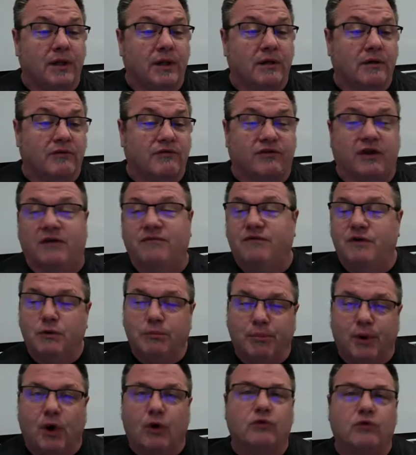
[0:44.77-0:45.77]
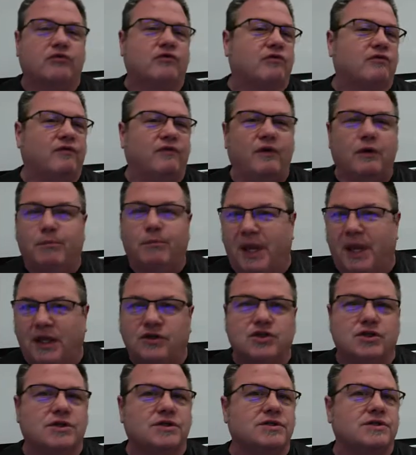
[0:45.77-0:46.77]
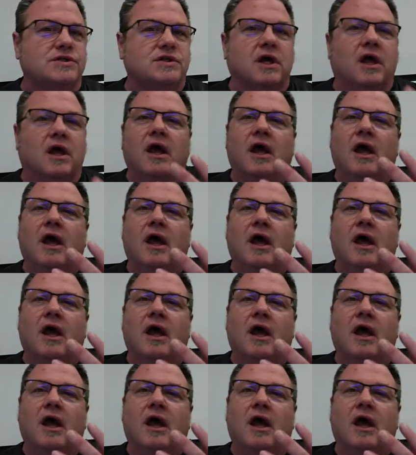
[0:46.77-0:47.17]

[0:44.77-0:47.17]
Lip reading: It'll say view posts, view pages.